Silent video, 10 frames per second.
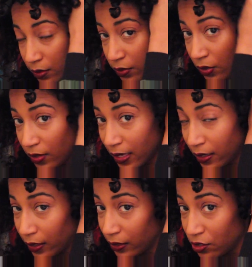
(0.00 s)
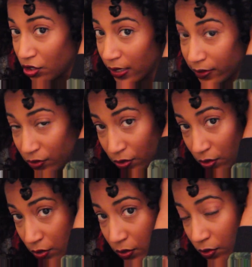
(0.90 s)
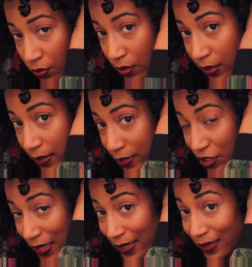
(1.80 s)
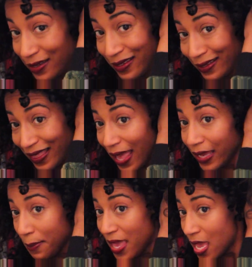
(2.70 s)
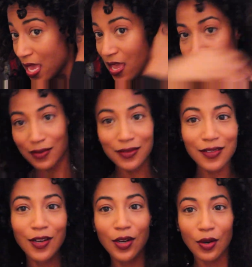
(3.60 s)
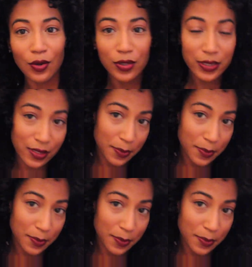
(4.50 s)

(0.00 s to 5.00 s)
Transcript: so that it can adjust to a large head like me, or a